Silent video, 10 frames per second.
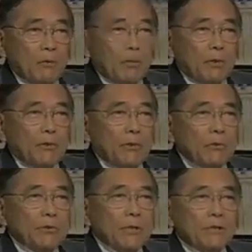were
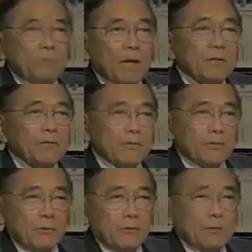used as
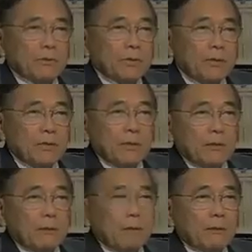messengers
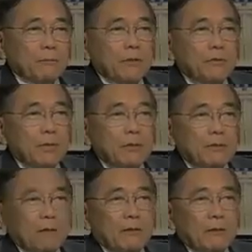between
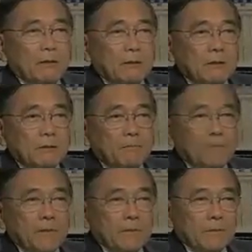the cars.
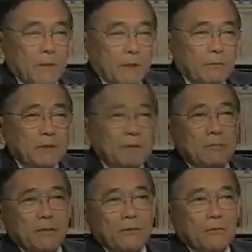So I was in
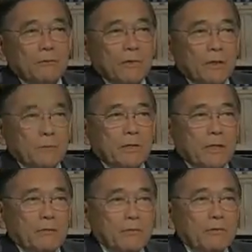my Cub
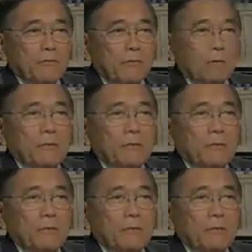Scout uniform.